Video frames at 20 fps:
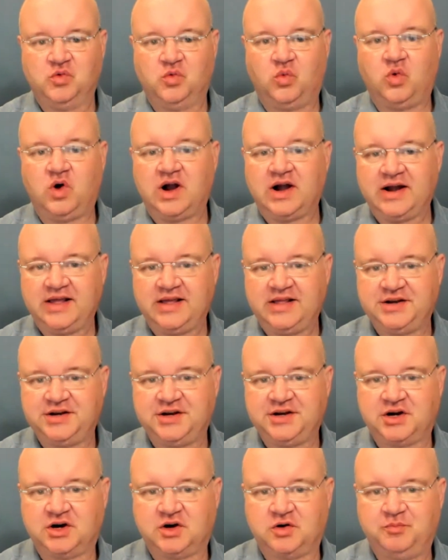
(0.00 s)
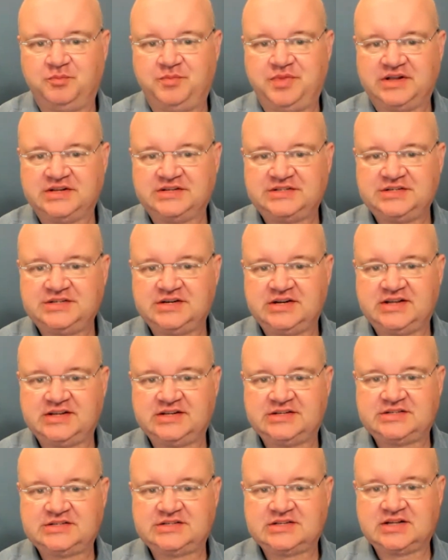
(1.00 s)
wanting your
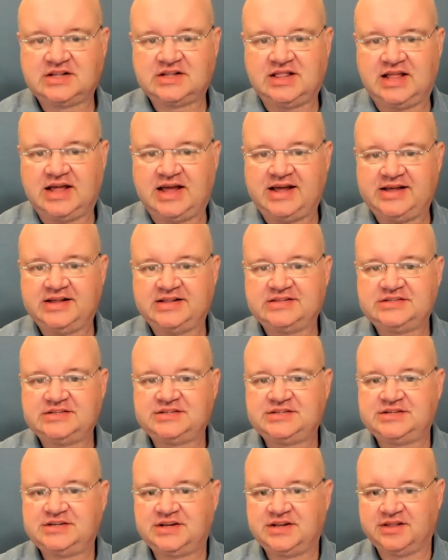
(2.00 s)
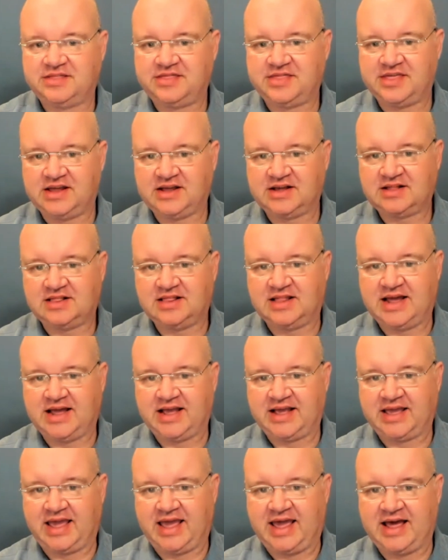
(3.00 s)
business clients to think
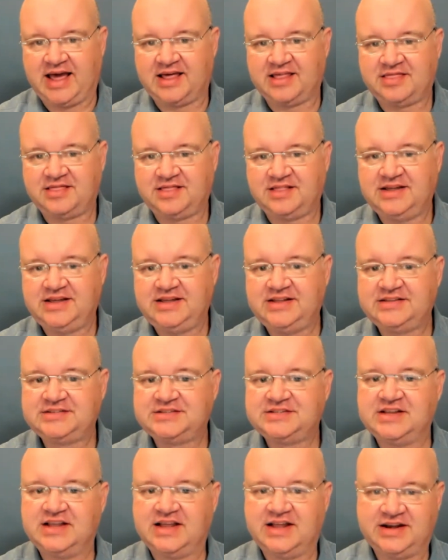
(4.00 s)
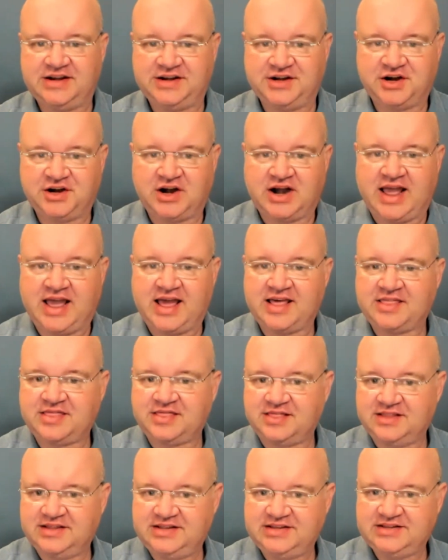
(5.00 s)
like athletes and your
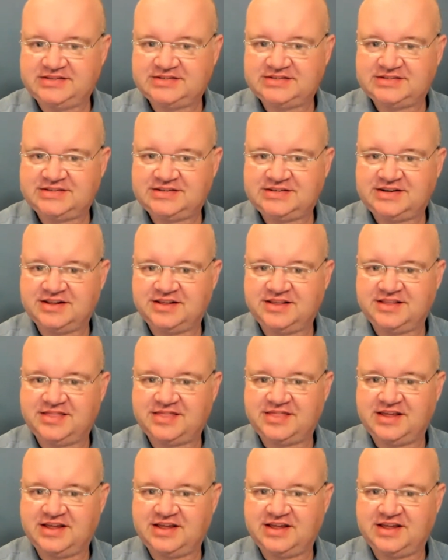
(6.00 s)
athletes to